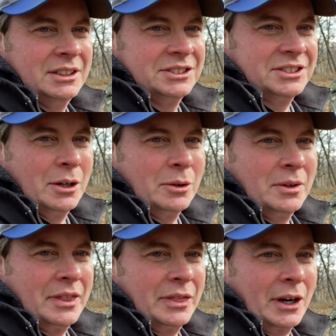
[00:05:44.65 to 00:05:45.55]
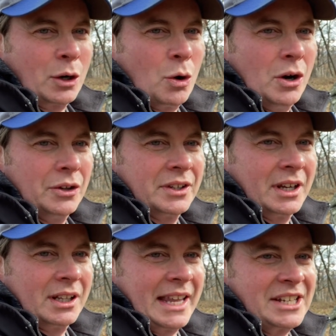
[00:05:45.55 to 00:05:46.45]
So they're called
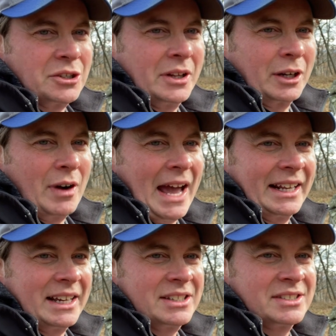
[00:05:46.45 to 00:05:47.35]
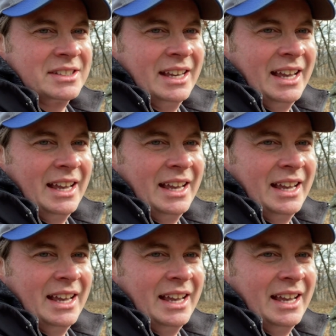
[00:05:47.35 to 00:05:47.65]
glacial erratics,